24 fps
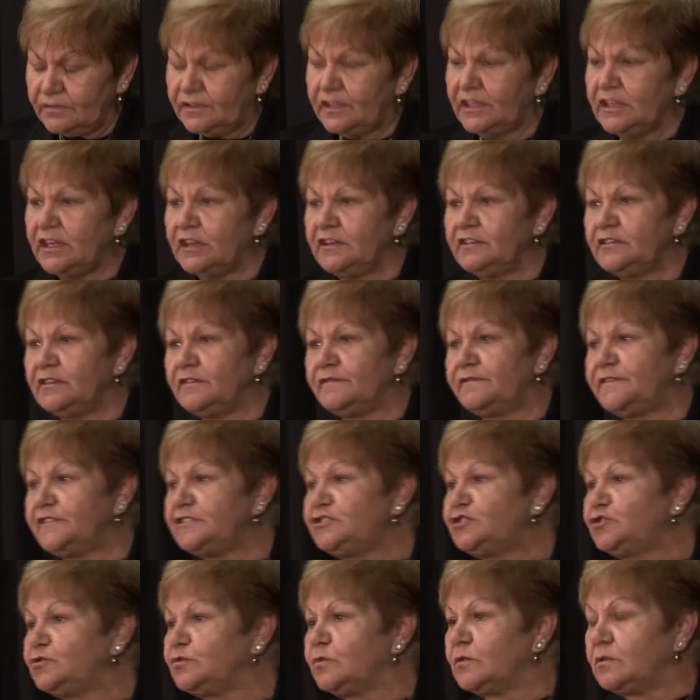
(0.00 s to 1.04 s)
the
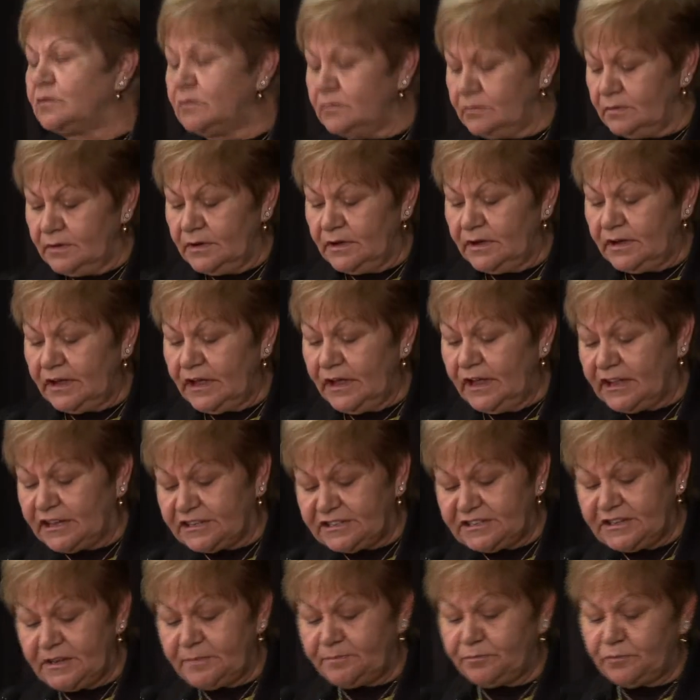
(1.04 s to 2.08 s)
individual,
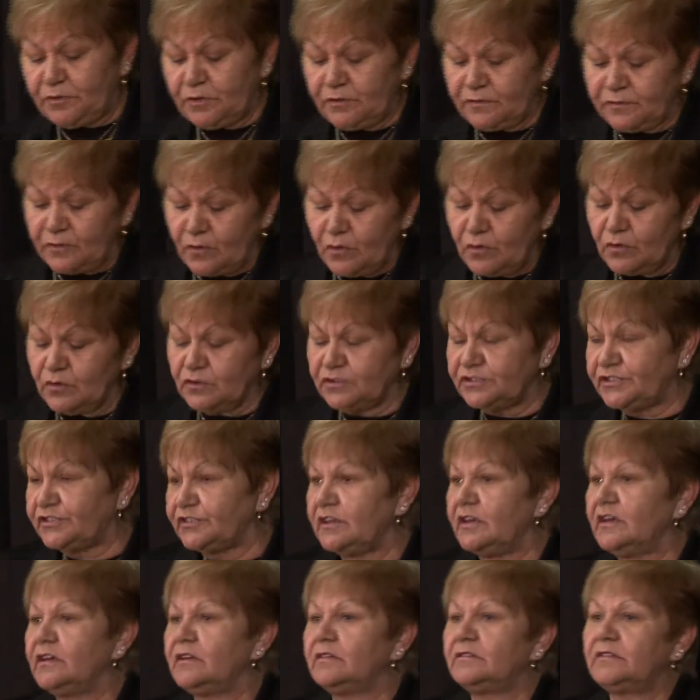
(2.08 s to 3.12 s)
except, of
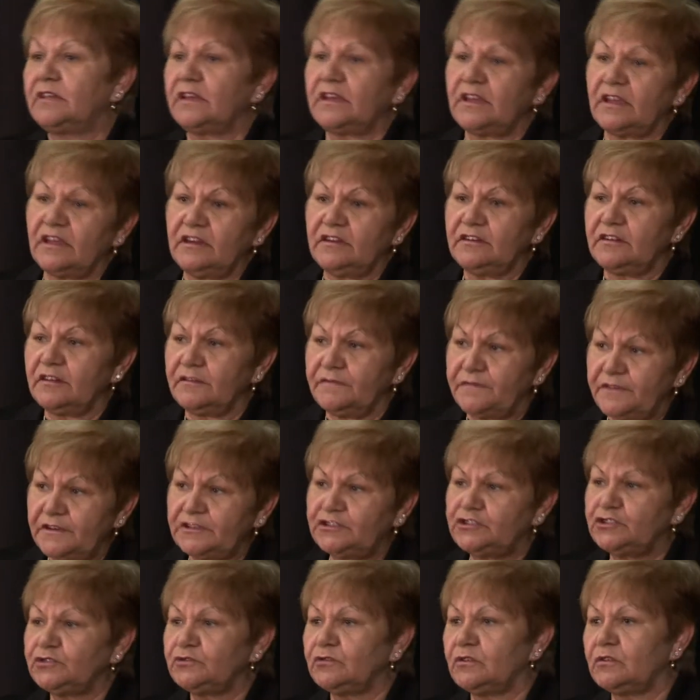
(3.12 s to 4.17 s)
course, the
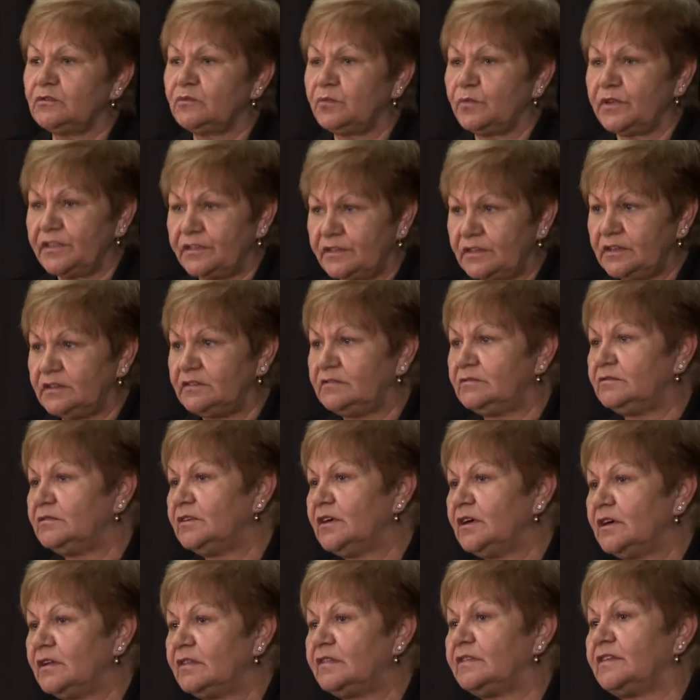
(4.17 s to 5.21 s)
individual
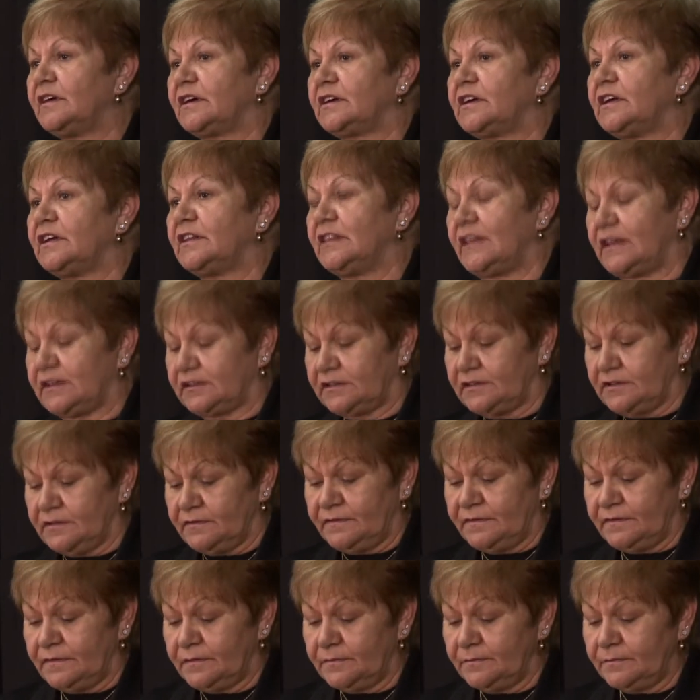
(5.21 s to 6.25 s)
within the
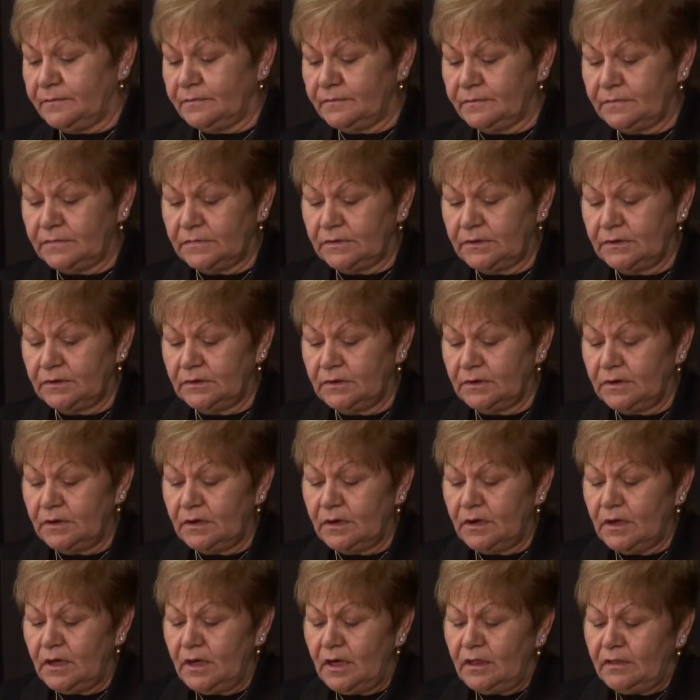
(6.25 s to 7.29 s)
collective.
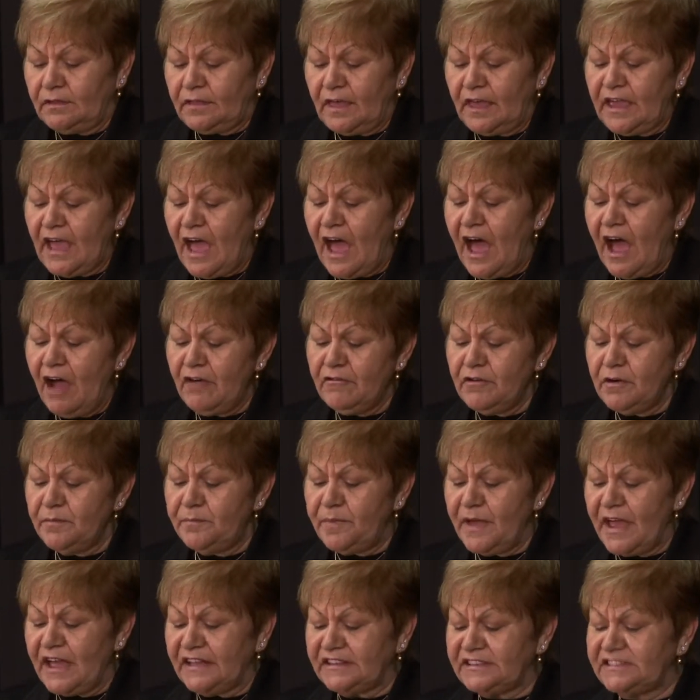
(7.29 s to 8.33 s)
They are
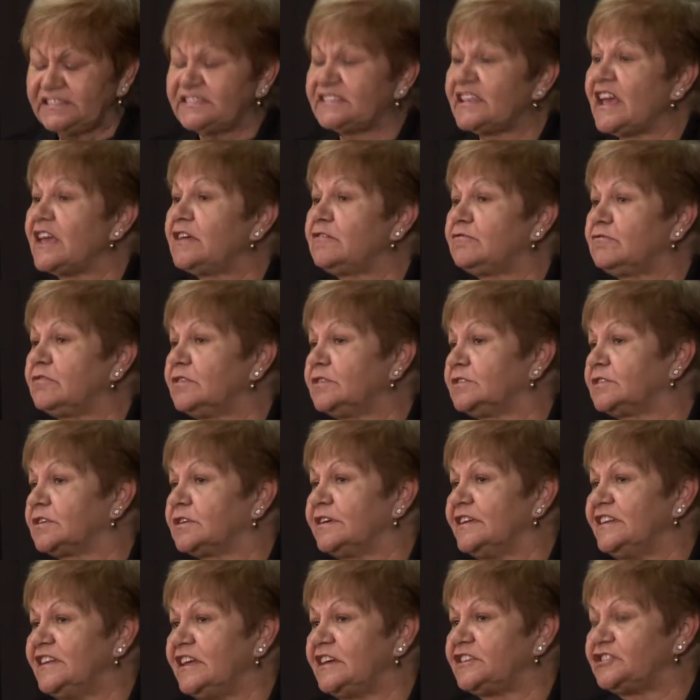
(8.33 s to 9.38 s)
about sacred
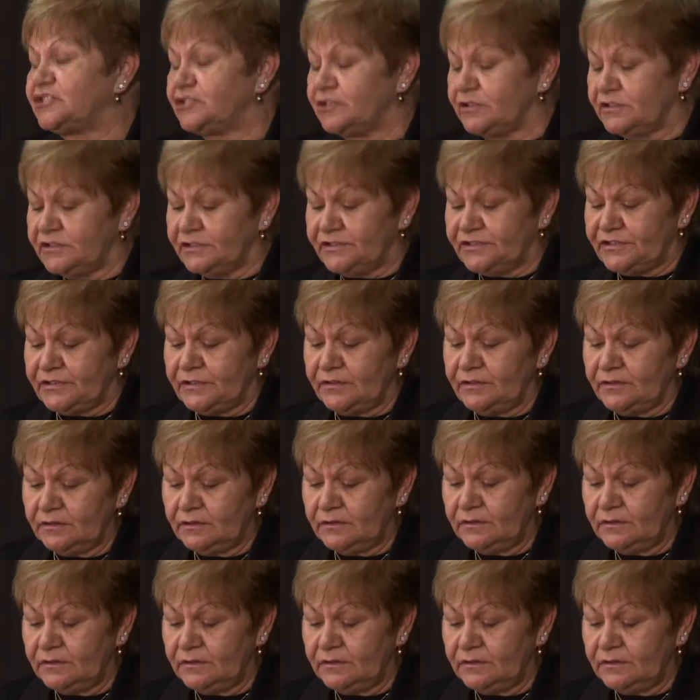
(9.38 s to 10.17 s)
connections